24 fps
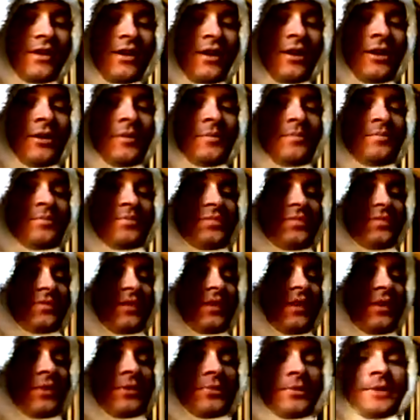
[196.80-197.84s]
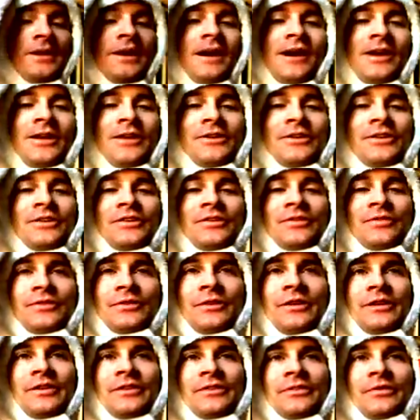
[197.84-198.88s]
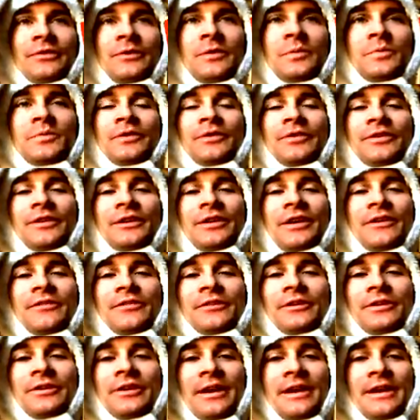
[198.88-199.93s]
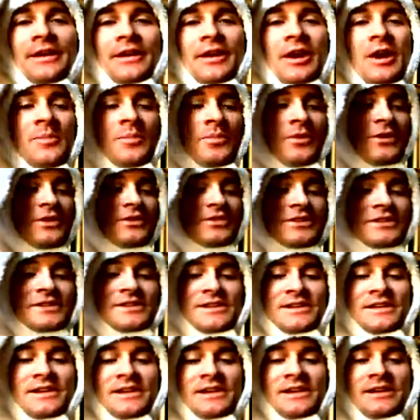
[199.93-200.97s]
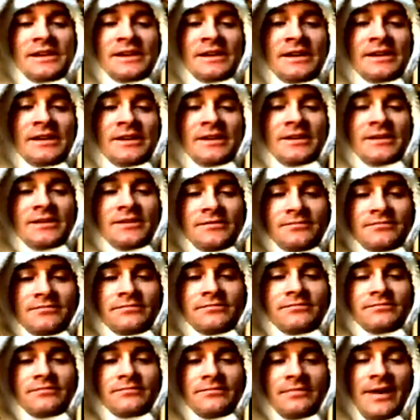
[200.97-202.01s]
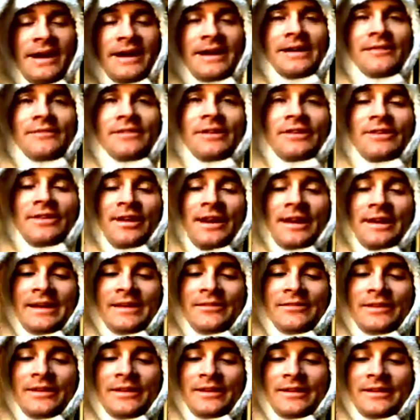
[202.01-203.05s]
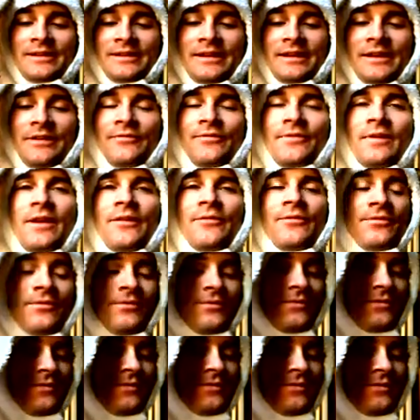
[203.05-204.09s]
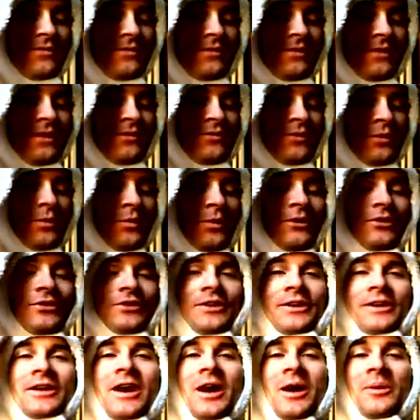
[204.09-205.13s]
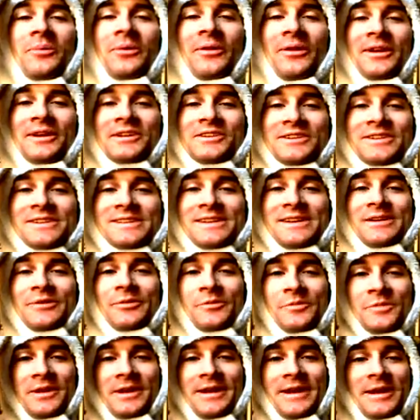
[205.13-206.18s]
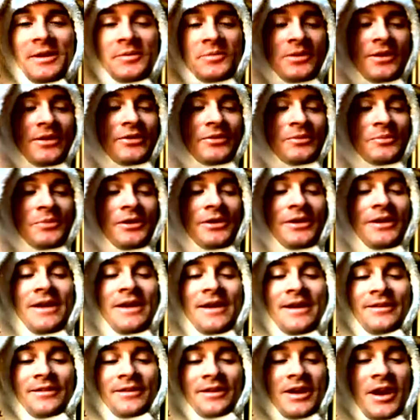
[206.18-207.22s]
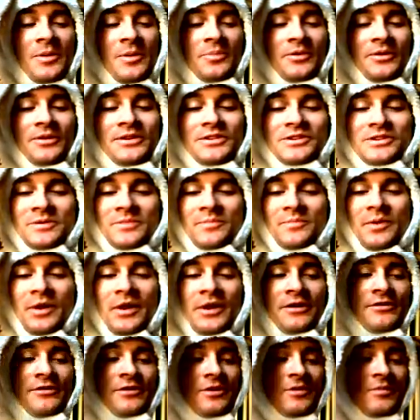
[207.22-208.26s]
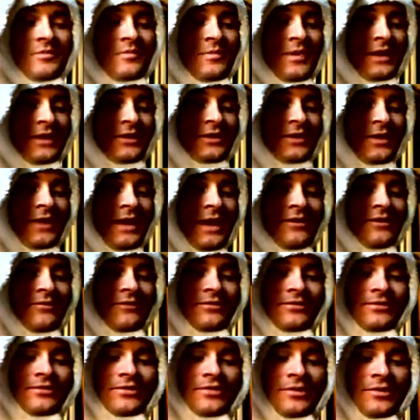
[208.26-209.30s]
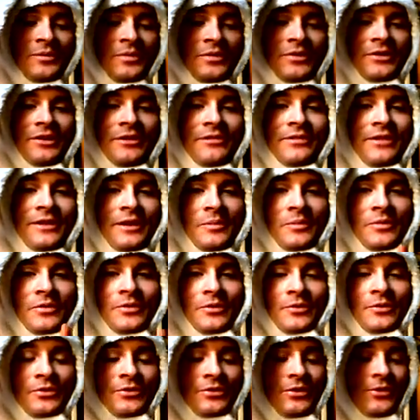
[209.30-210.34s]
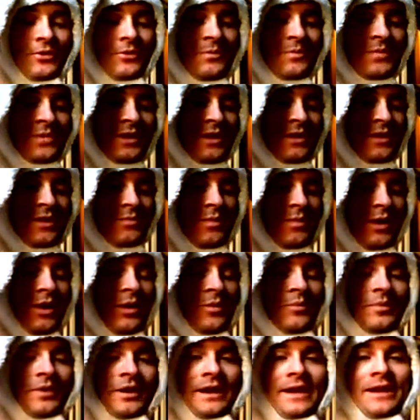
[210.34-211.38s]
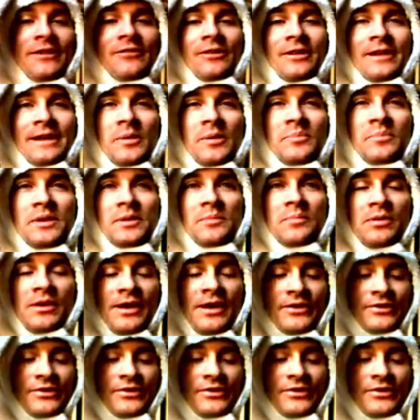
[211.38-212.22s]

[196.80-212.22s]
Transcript: $3 for a screen printed cover and a compilation CD. I give it, if it wasn't a compilation Z, it would be an A+, but the compilation part of it makes it have some stuff that I'm so-so. But I give it like a B+.